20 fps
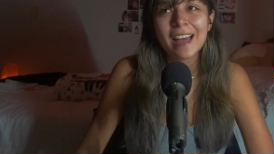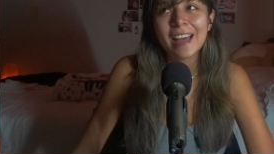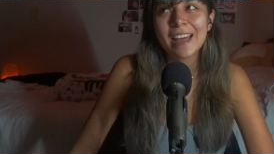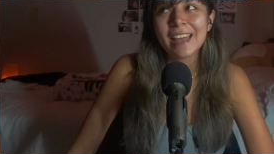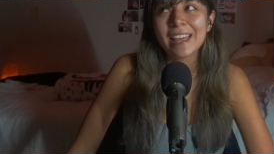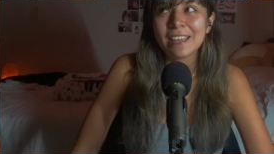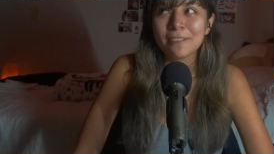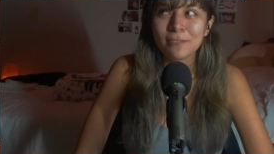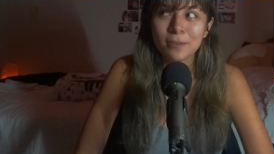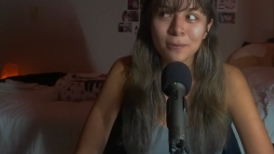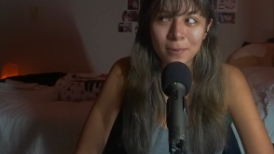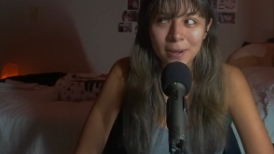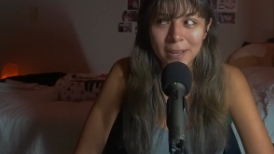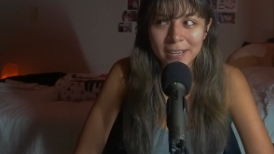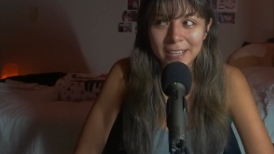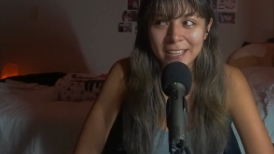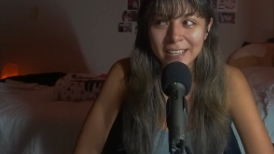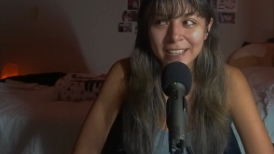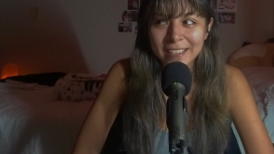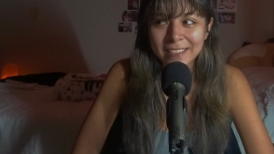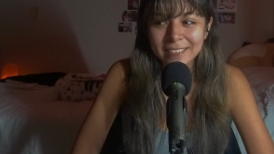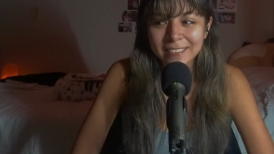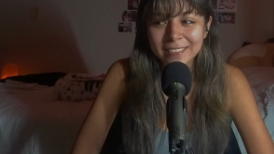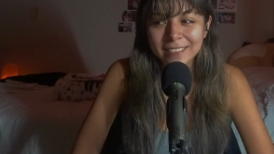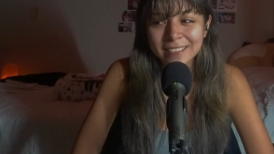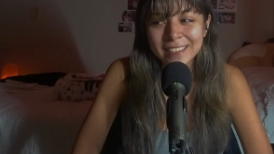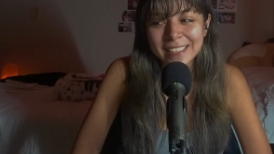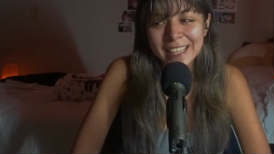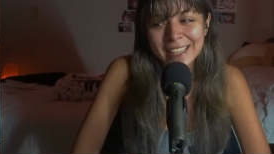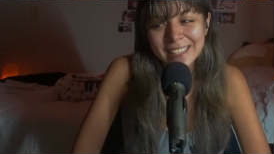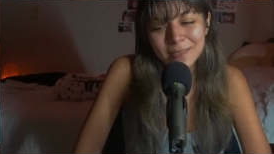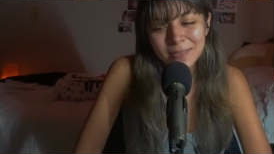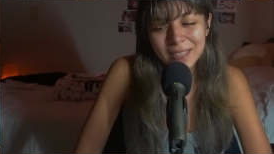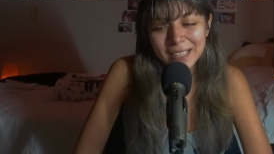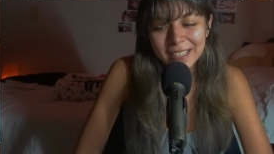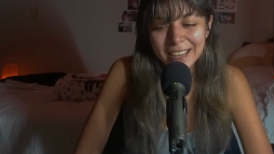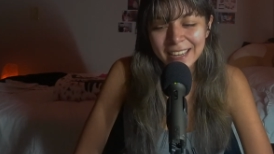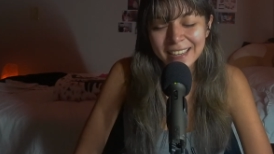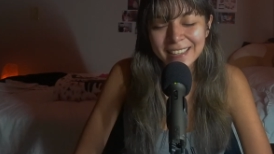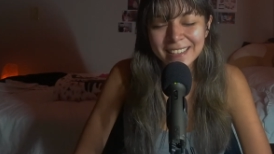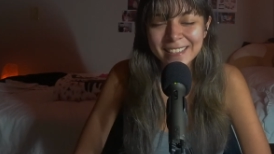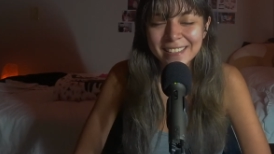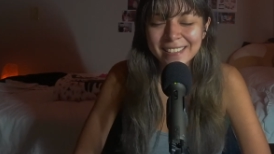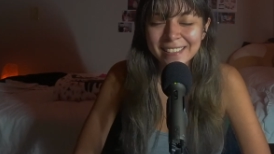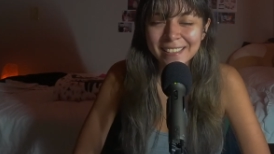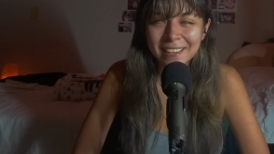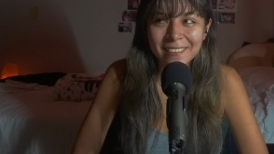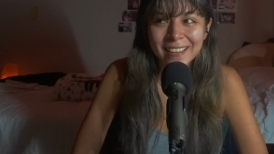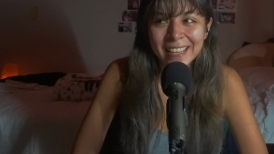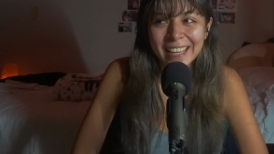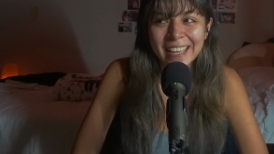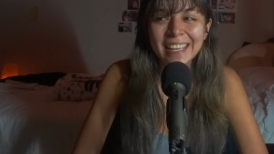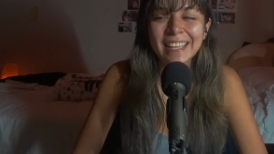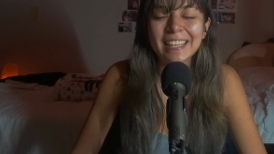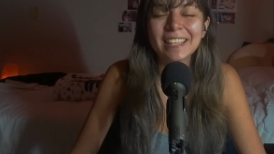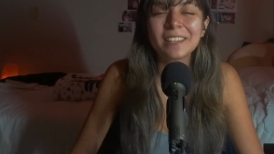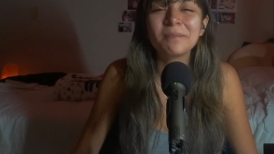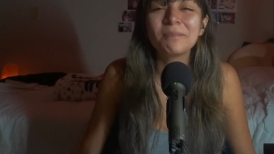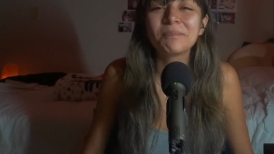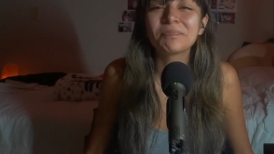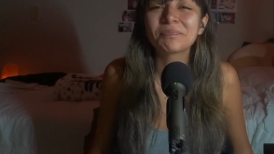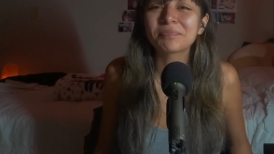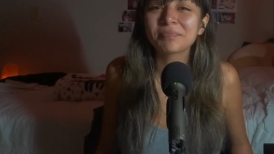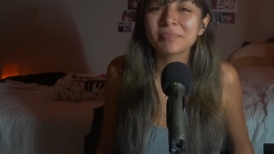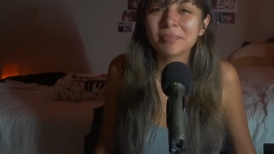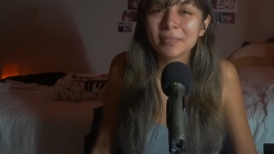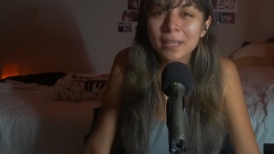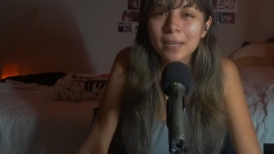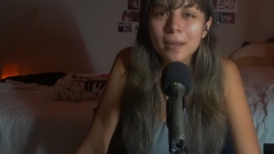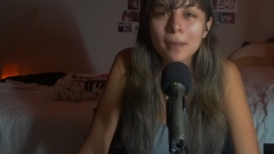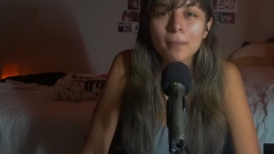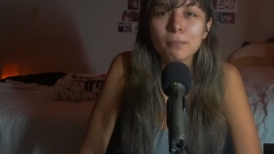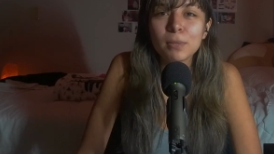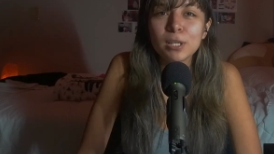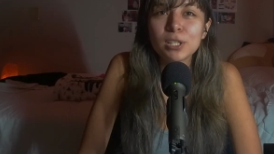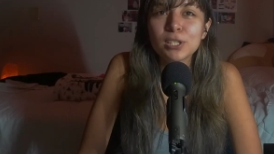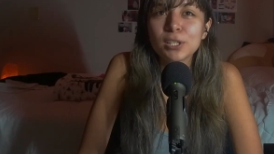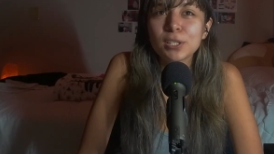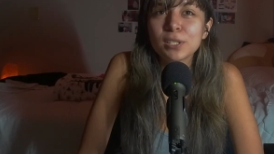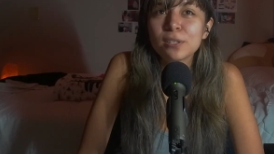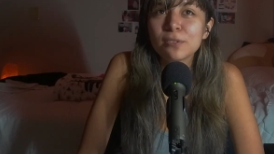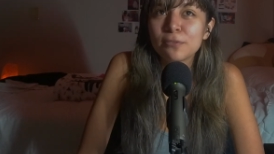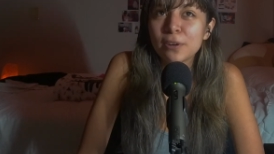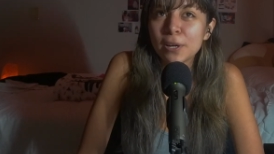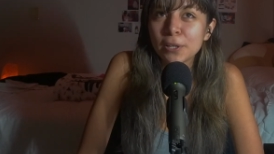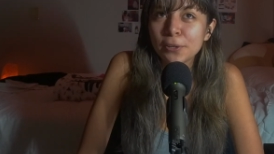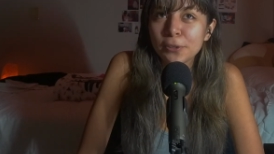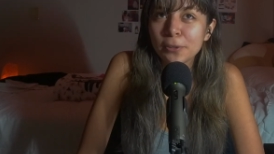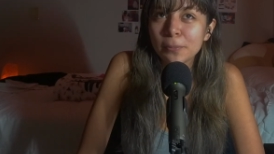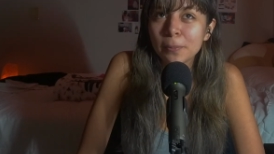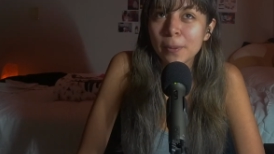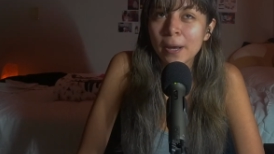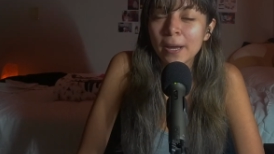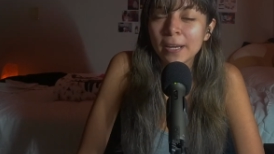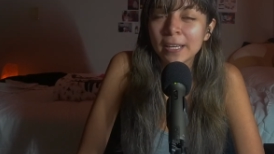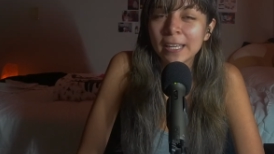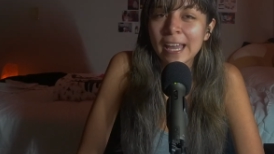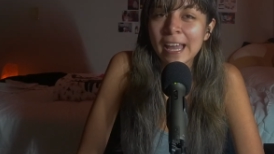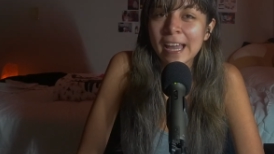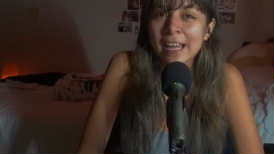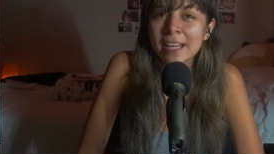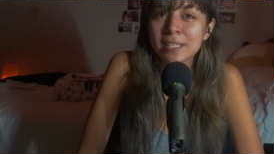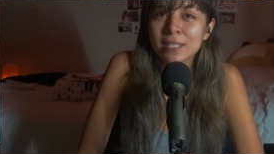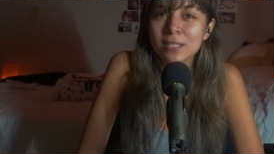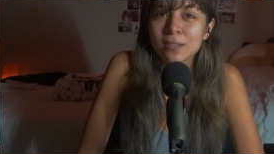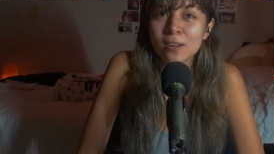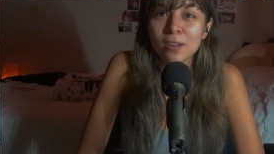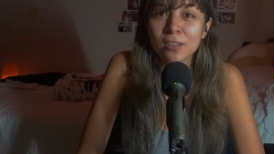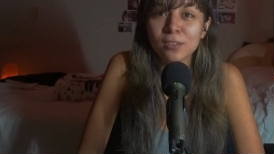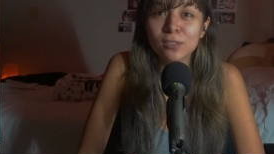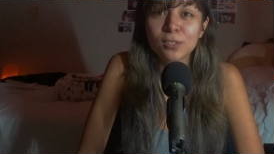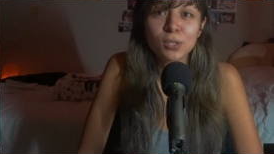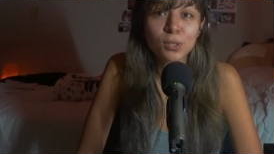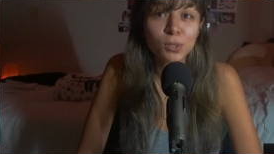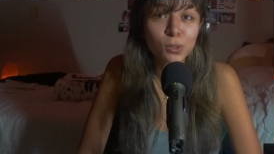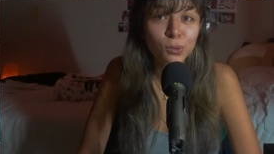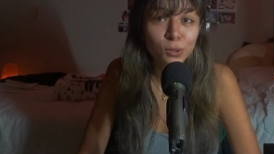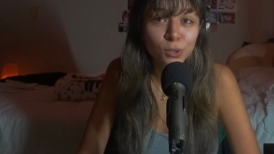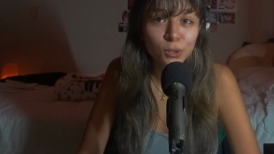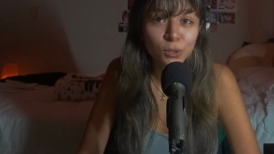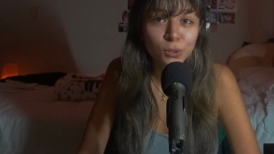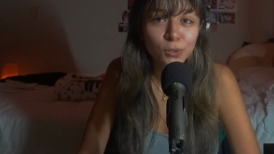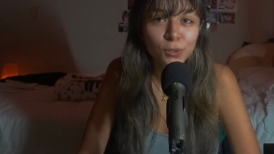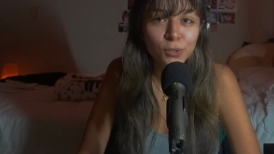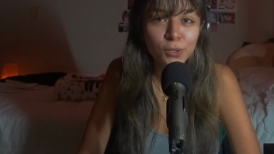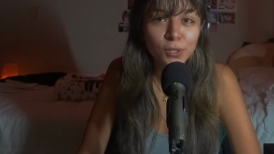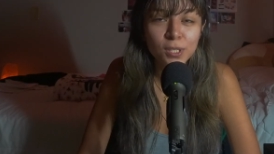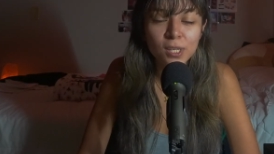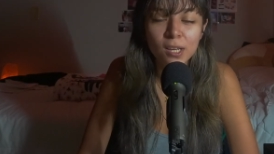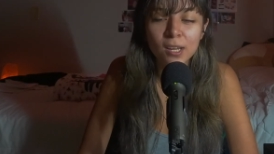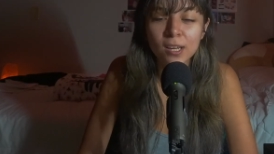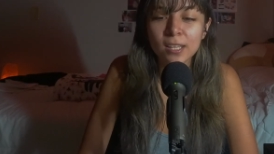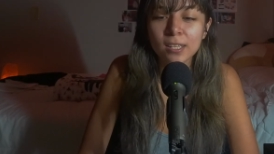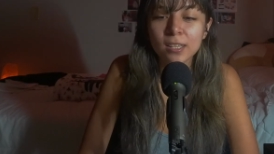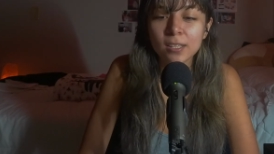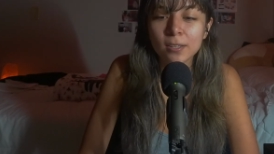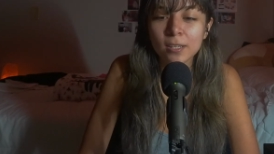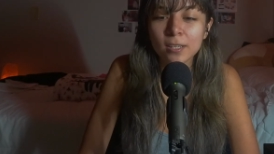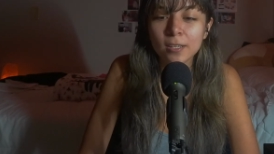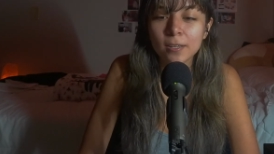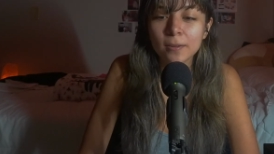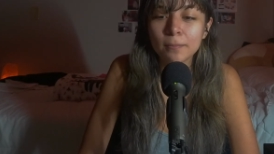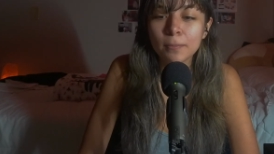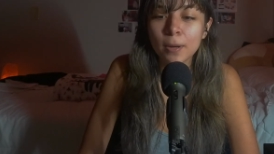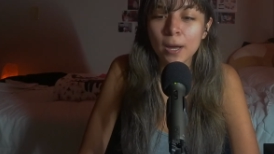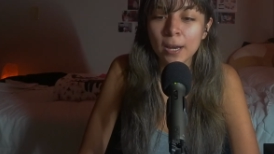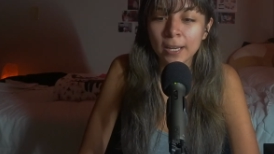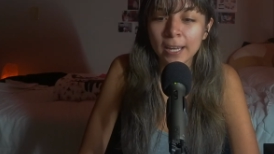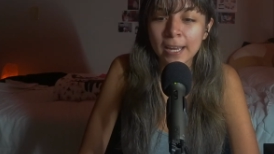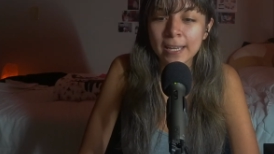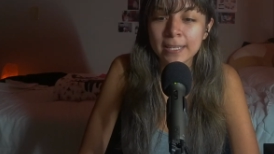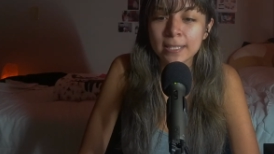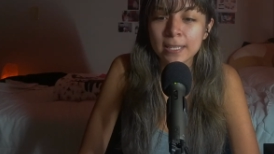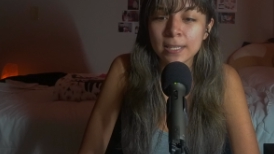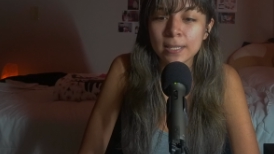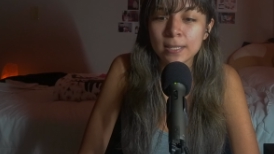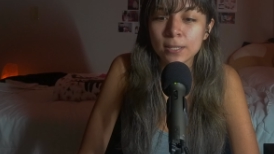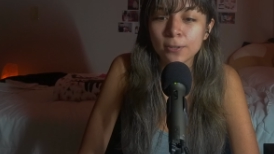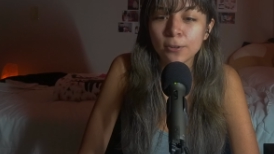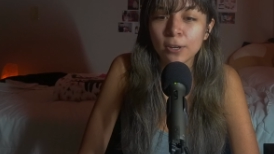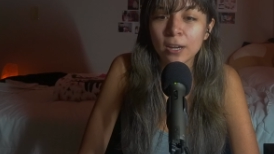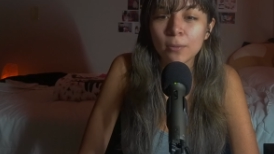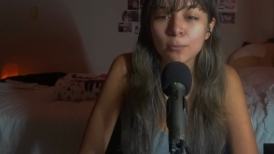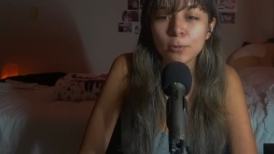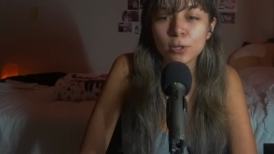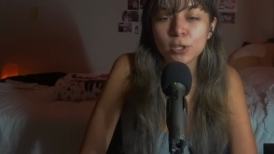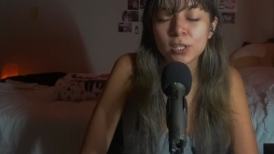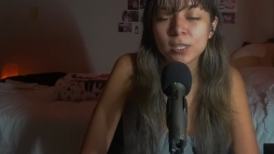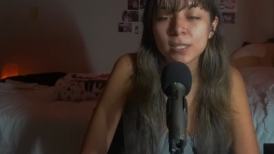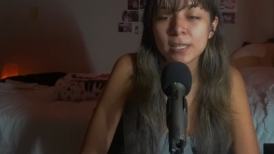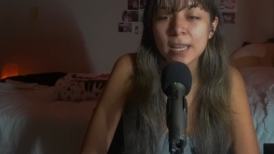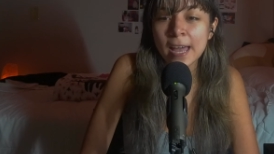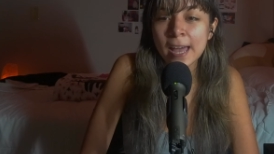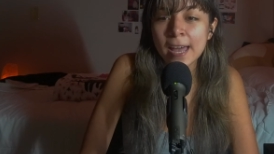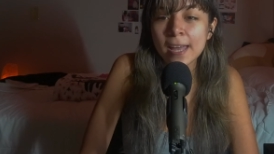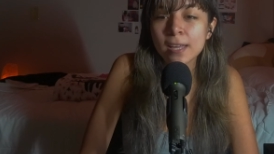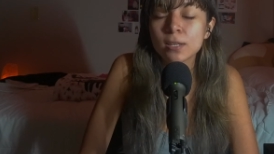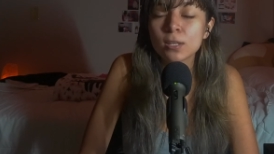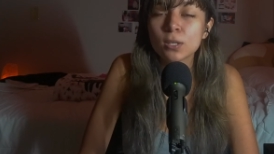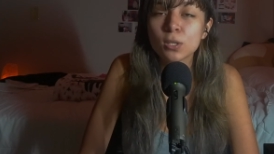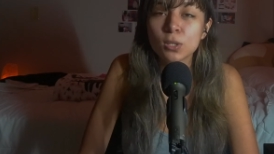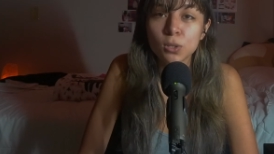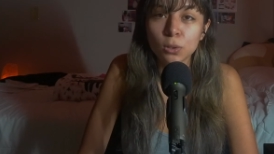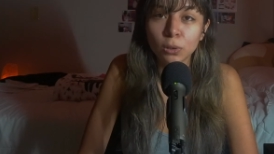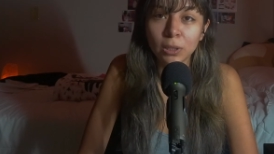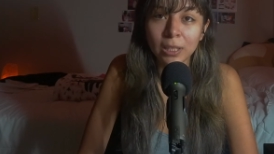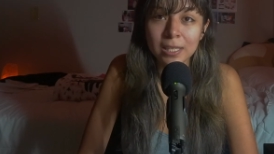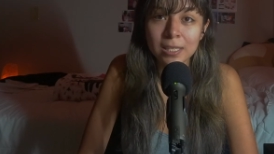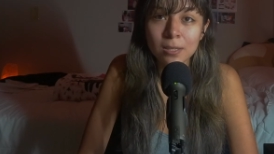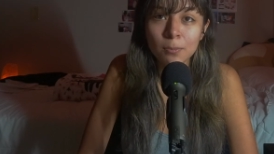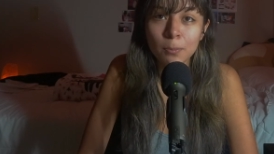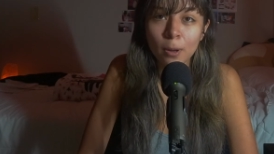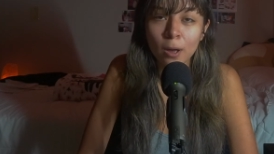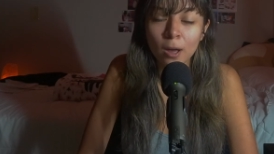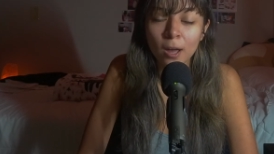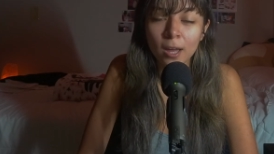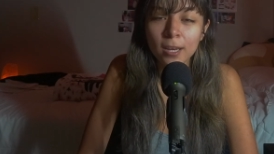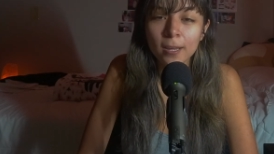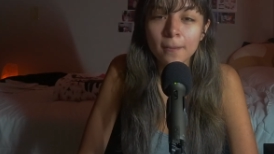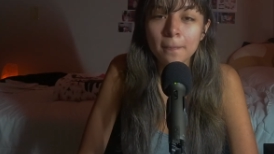If you want to say something nice, go ahead. Be sure to follow the podcast on the socials, on the podcast Instagram, which is at SOLITA Pod.